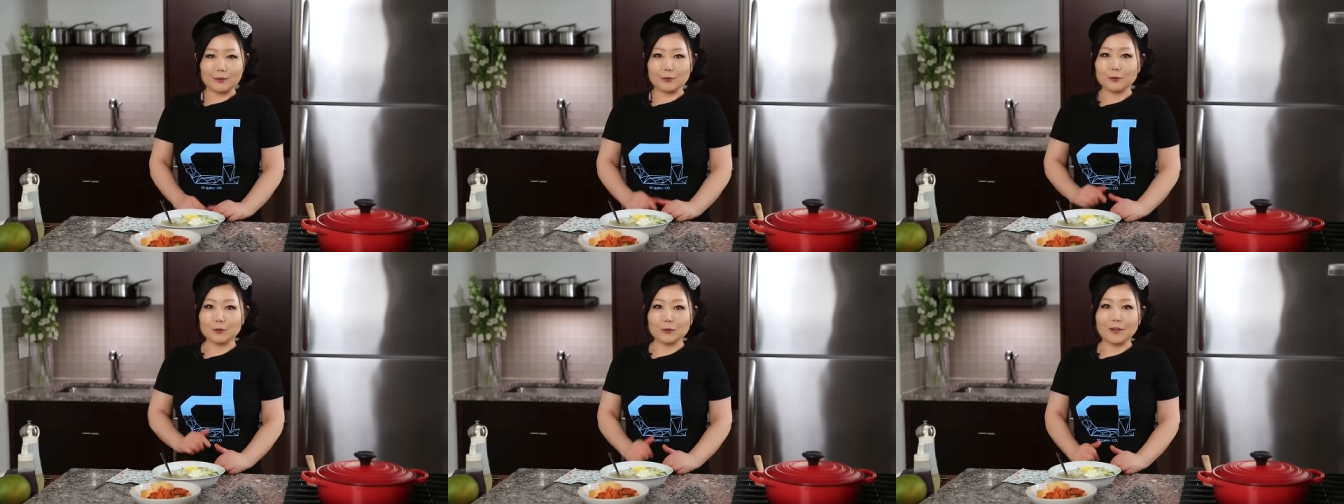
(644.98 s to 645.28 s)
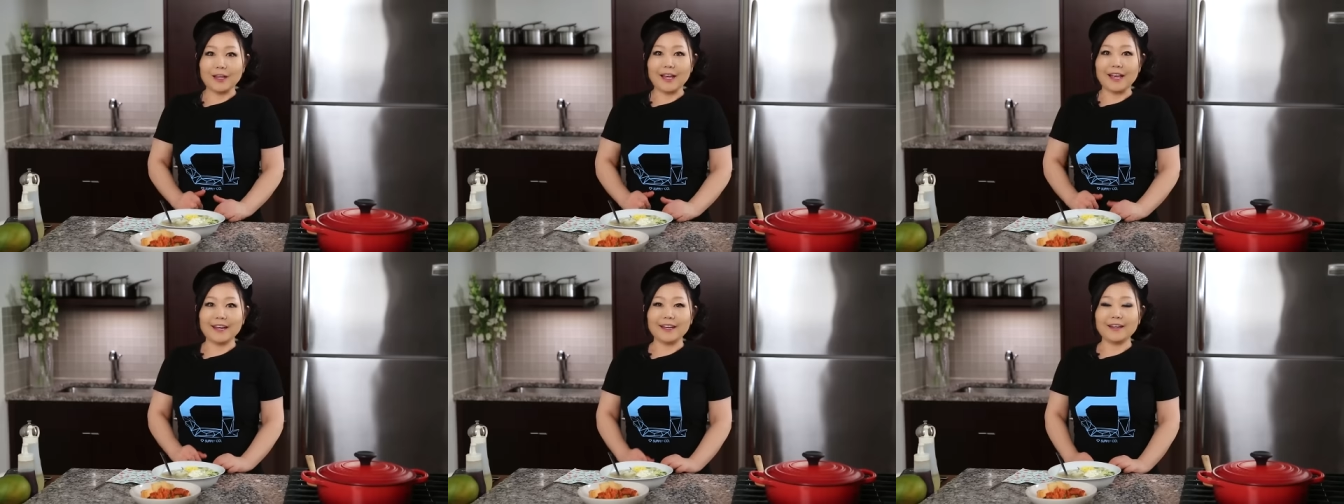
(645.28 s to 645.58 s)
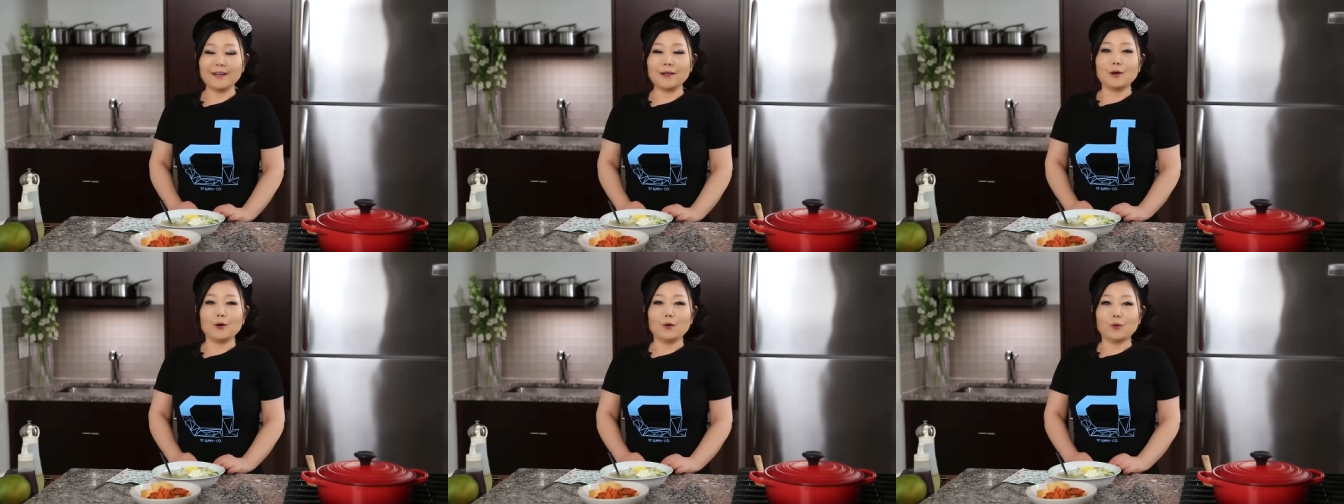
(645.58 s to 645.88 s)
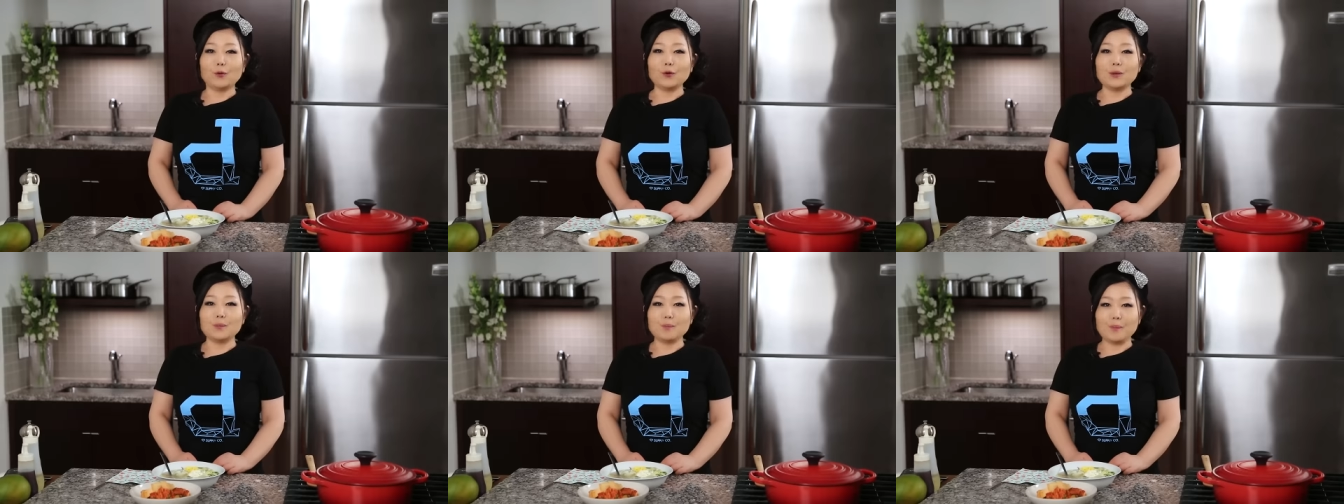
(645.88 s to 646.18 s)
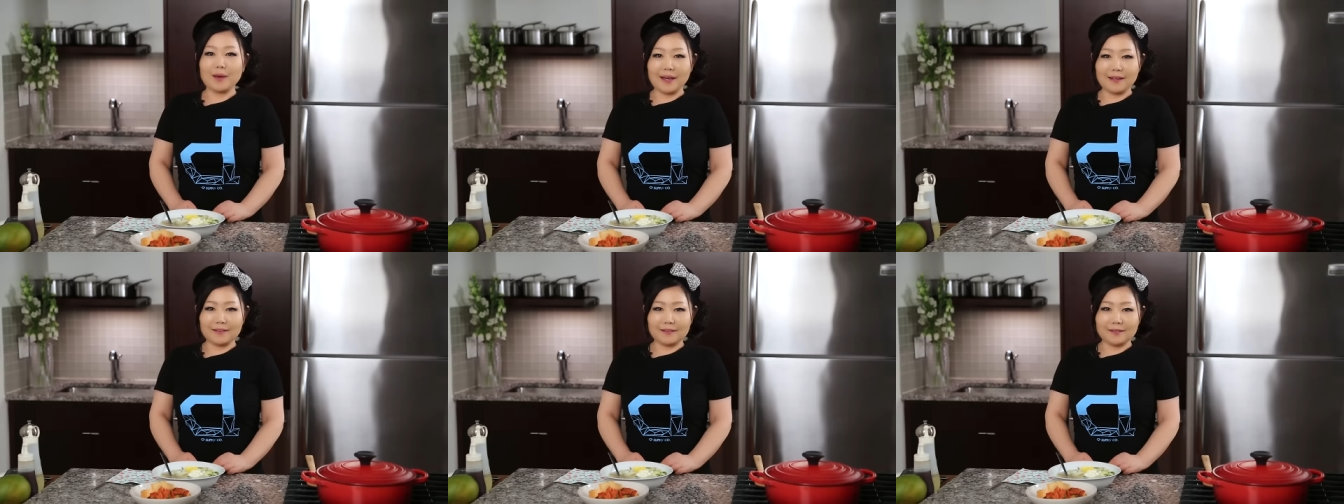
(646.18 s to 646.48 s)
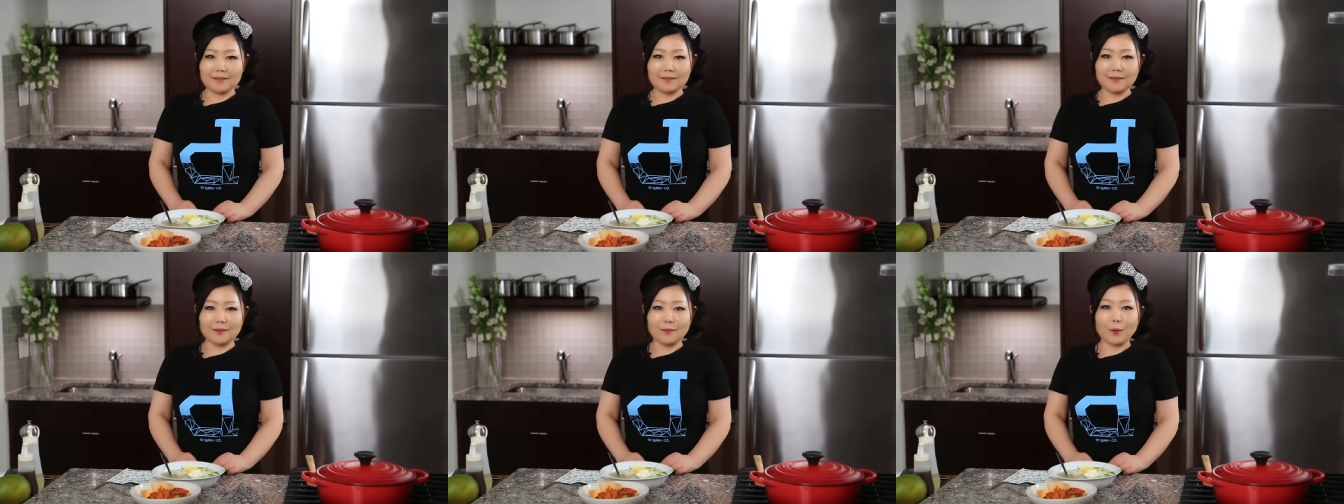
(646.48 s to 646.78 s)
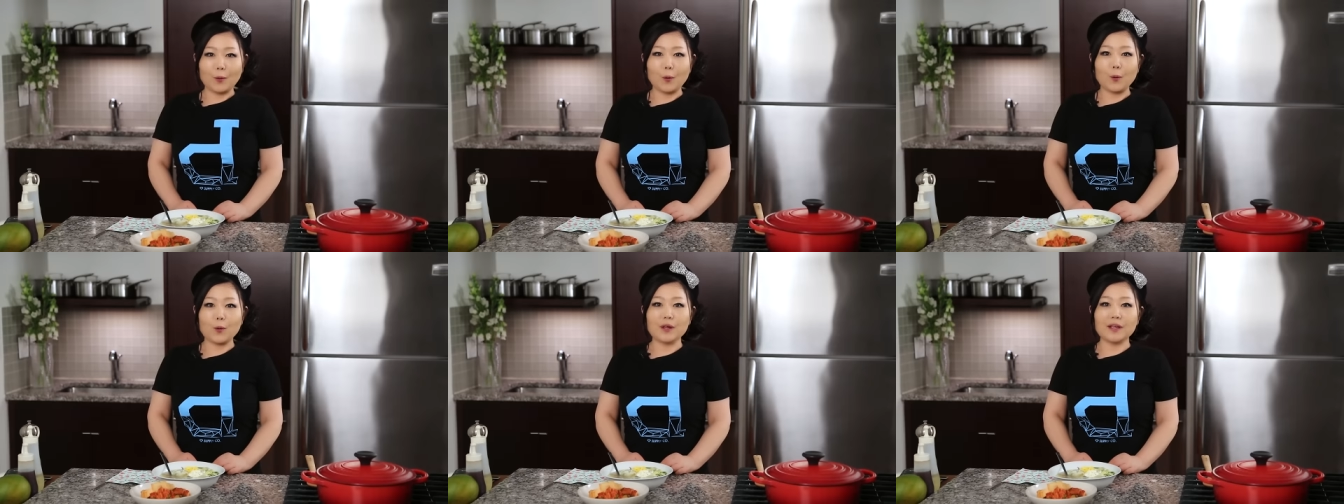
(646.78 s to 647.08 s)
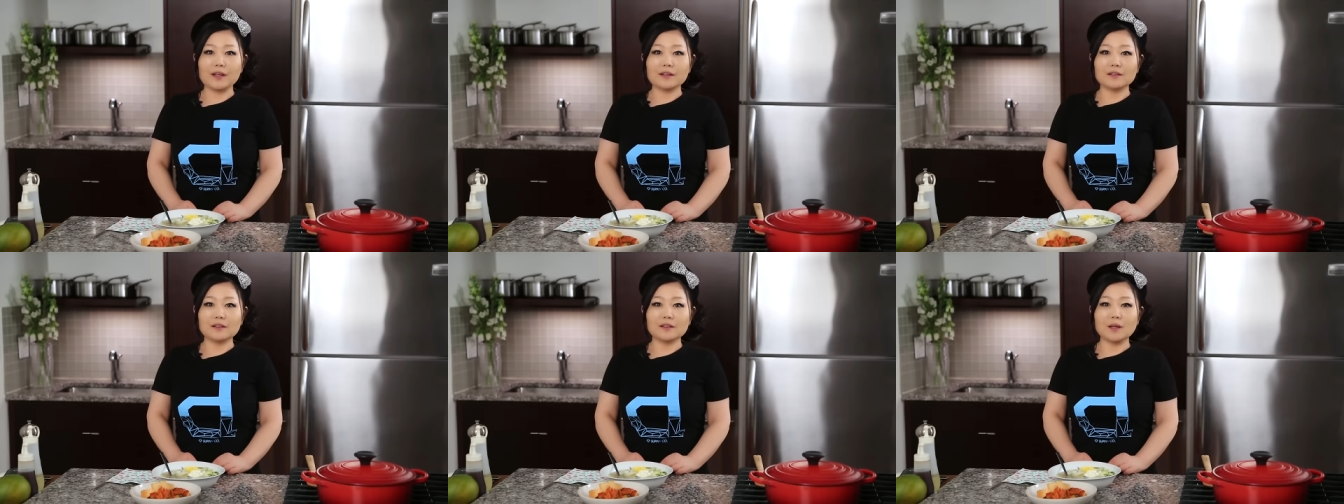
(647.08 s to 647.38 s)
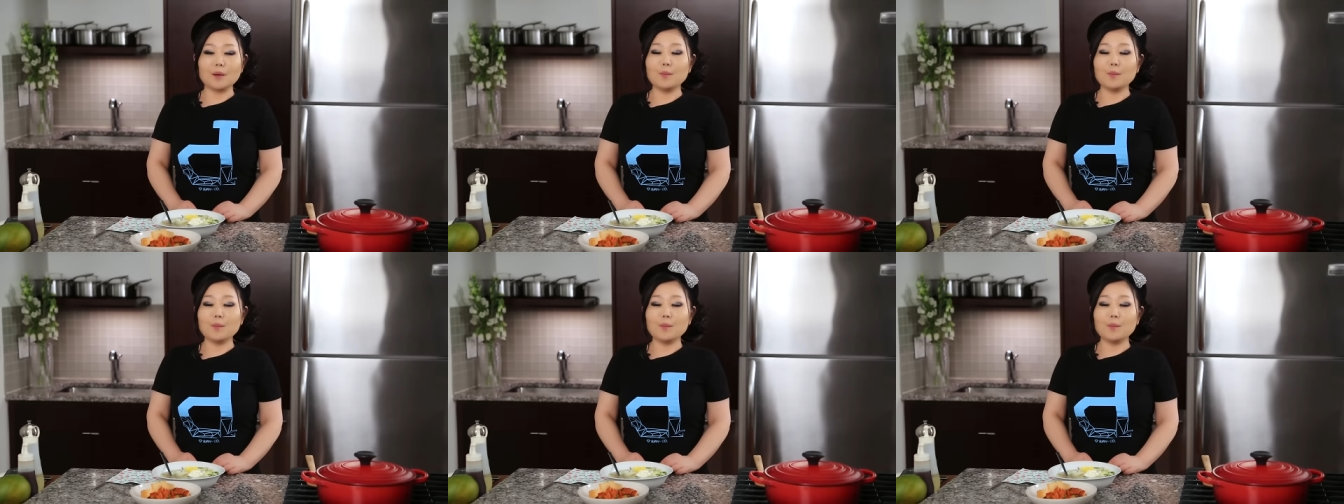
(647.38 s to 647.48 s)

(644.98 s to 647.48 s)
So today, we made Korean